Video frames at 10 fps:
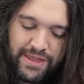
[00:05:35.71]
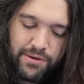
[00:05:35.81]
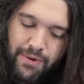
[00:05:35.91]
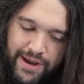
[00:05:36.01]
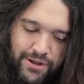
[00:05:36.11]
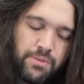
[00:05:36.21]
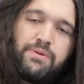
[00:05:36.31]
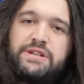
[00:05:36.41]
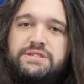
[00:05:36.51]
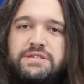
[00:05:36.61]
And then Wendell
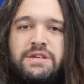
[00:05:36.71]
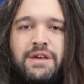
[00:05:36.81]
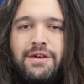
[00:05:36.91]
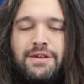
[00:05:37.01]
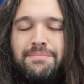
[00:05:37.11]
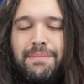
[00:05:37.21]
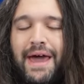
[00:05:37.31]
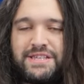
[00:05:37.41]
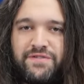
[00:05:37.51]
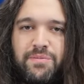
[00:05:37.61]
brings this
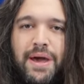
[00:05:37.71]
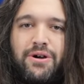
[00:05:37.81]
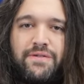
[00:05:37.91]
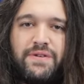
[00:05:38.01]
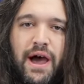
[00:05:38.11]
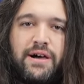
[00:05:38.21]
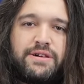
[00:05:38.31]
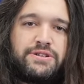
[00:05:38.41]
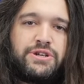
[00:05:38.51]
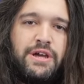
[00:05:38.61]
massive amount of
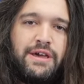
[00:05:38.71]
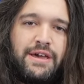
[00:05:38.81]
knowledge